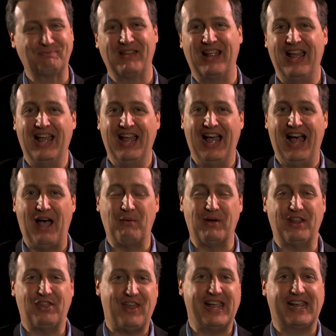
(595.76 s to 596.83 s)
Thanks. I
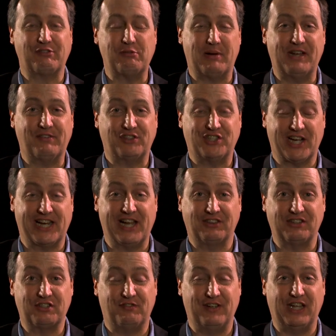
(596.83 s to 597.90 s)
want to thank everybody for checking
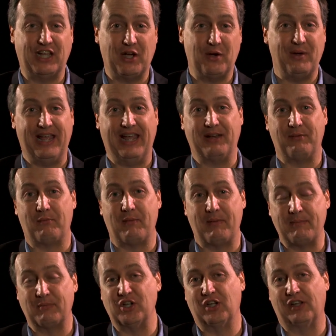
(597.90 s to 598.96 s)
out this video, and
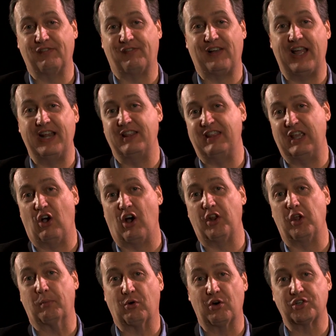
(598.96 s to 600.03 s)
remember you can find the
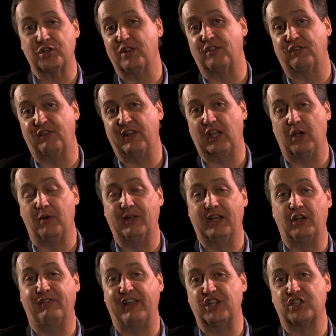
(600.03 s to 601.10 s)
audio portion of this video and
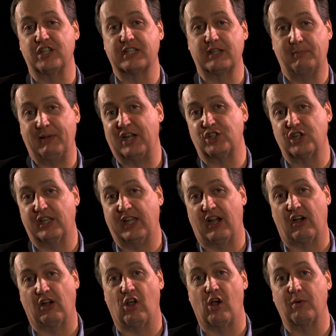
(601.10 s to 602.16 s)
Innovations in Patient
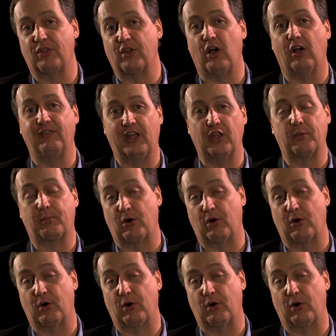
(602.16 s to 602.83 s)
Care along with all of the other